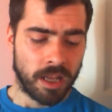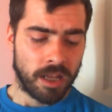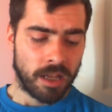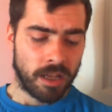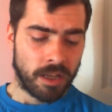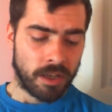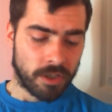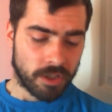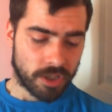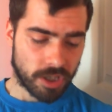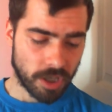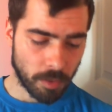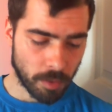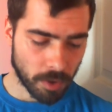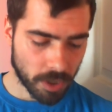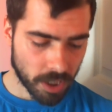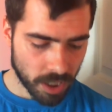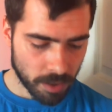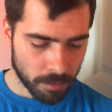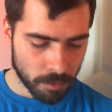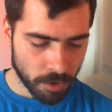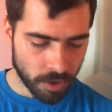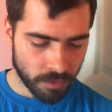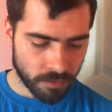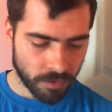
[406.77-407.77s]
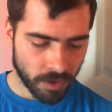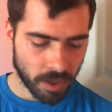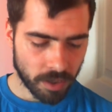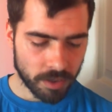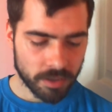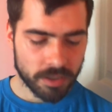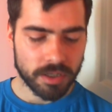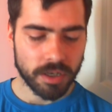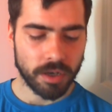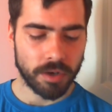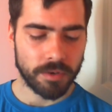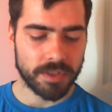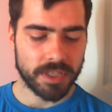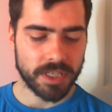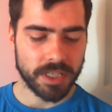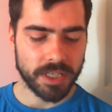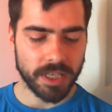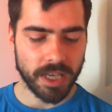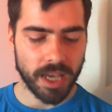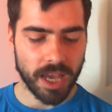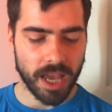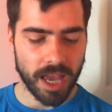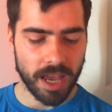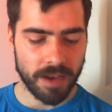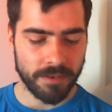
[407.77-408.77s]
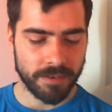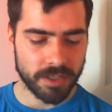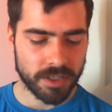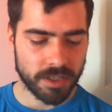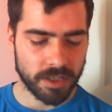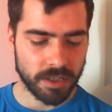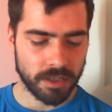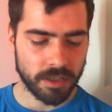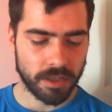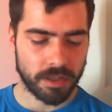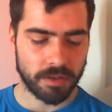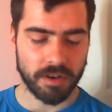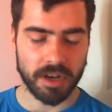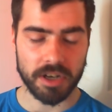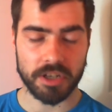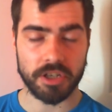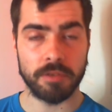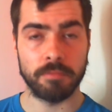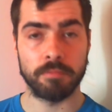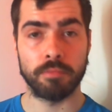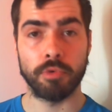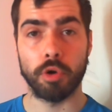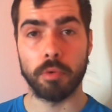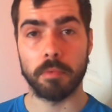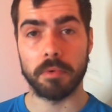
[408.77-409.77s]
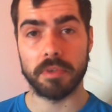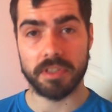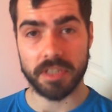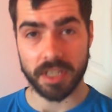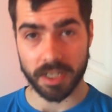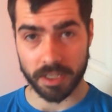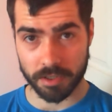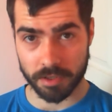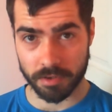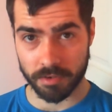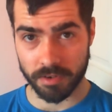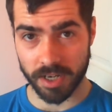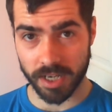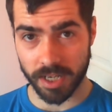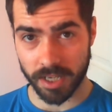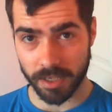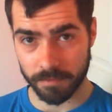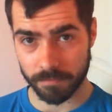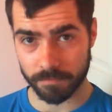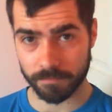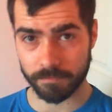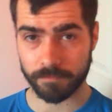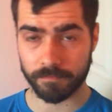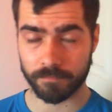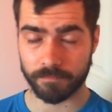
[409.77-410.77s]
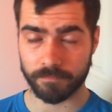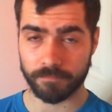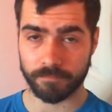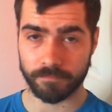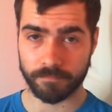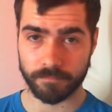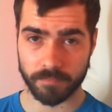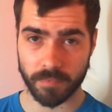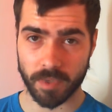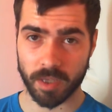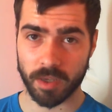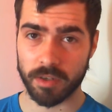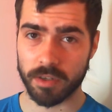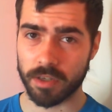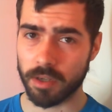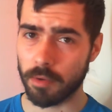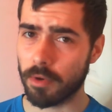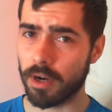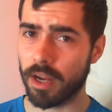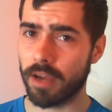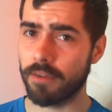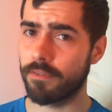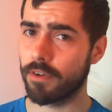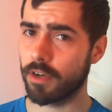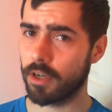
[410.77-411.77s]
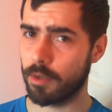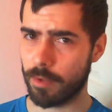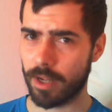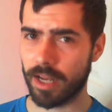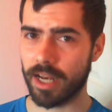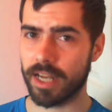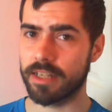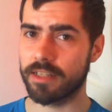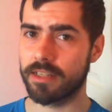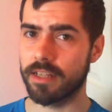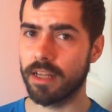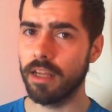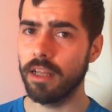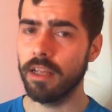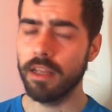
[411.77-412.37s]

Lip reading: So we're going to move on. So obviously Everton thrashing Bournemouth 6-3. Don't worry, I forgot about Leicester.